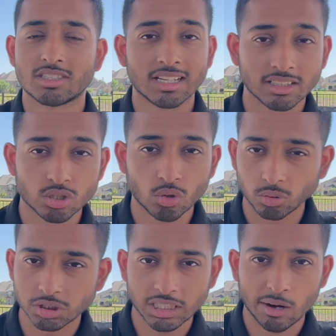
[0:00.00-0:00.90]
take this
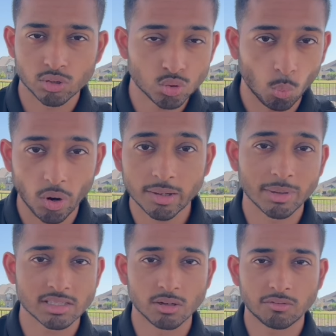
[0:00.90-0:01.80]
cold shower to wake
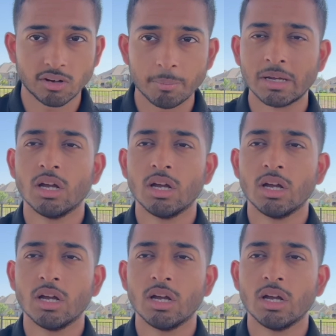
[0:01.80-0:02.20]
myself up,